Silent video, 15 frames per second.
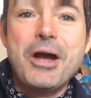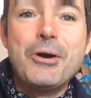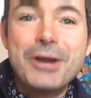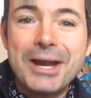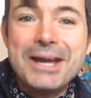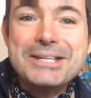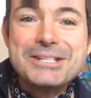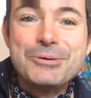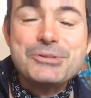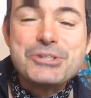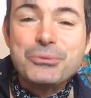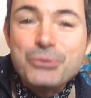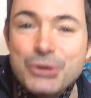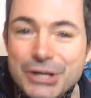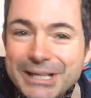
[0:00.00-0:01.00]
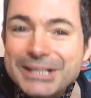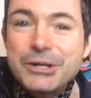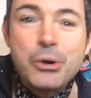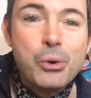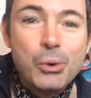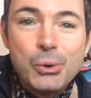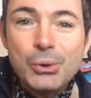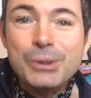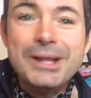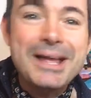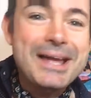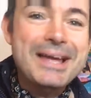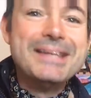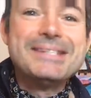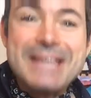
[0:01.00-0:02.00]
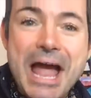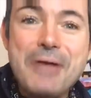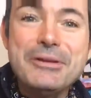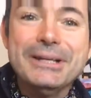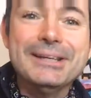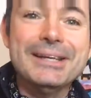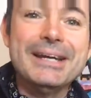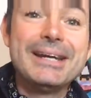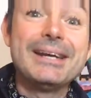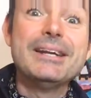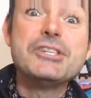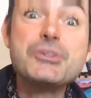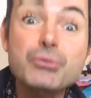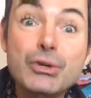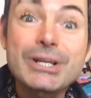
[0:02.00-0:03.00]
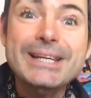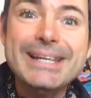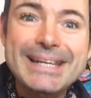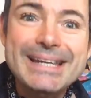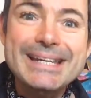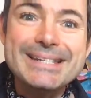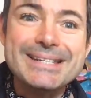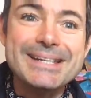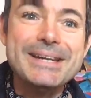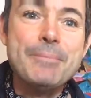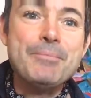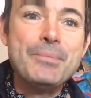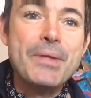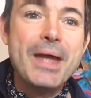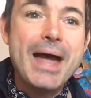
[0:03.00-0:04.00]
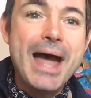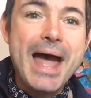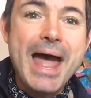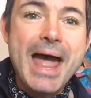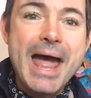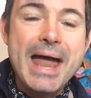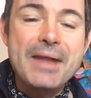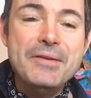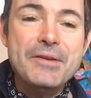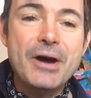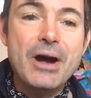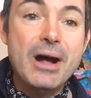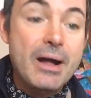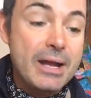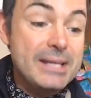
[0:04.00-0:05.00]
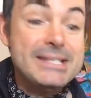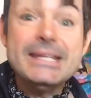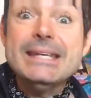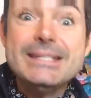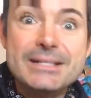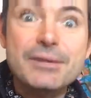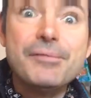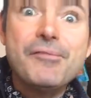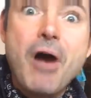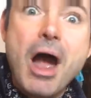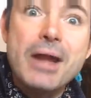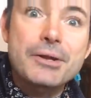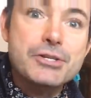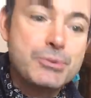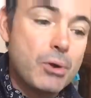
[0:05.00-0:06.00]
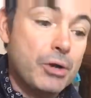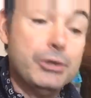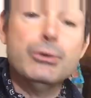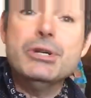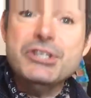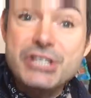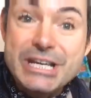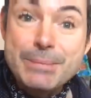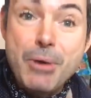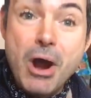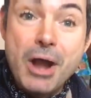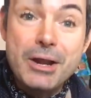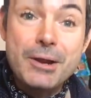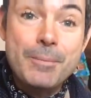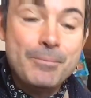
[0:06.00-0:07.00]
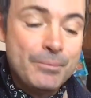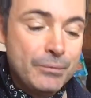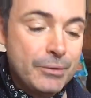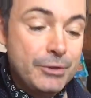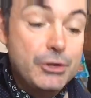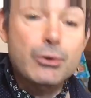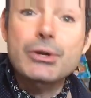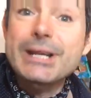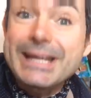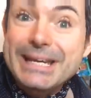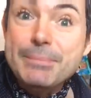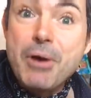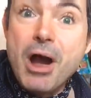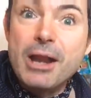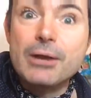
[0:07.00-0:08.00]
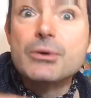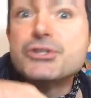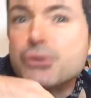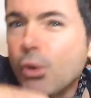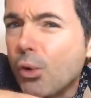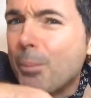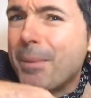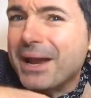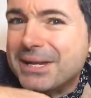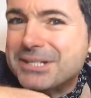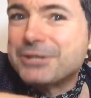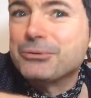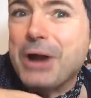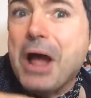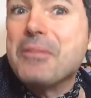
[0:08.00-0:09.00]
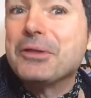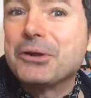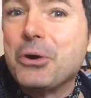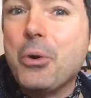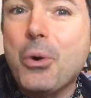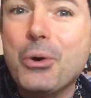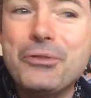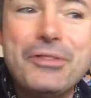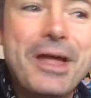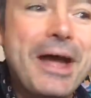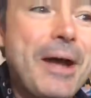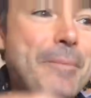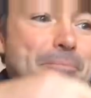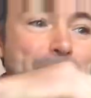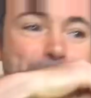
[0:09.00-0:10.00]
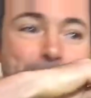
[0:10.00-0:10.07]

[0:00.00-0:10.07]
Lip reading: Okay, so it's a really cool sounding lick and it's really easy. And it's easy to find as well. You're in D minor. You're in E minor, it's all based around the chord there.